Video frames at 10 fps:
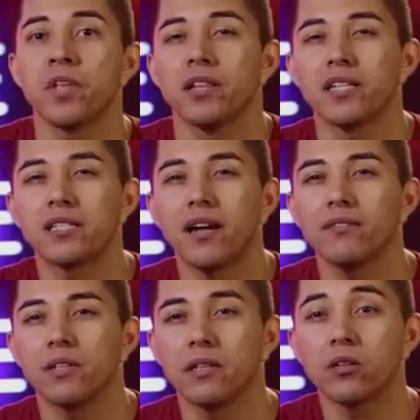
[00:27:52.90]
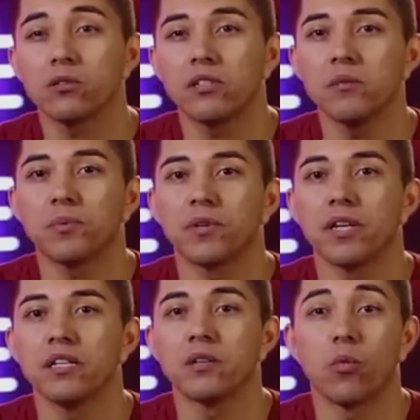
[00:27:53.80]
Let's dive a little deeper
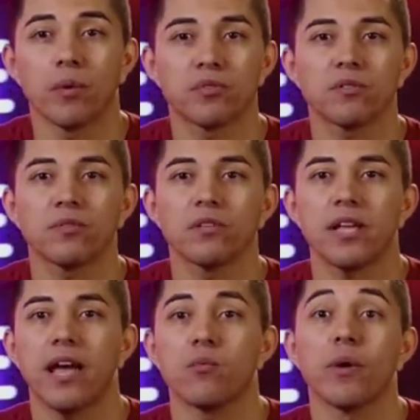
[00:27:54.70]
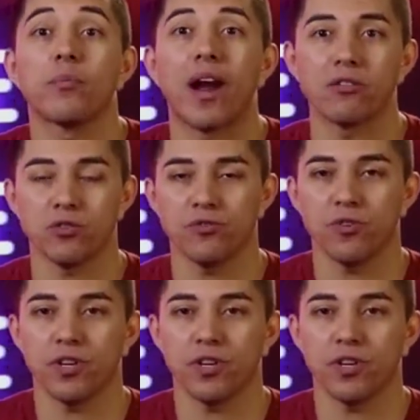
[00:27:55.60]
into web servers and web browsers for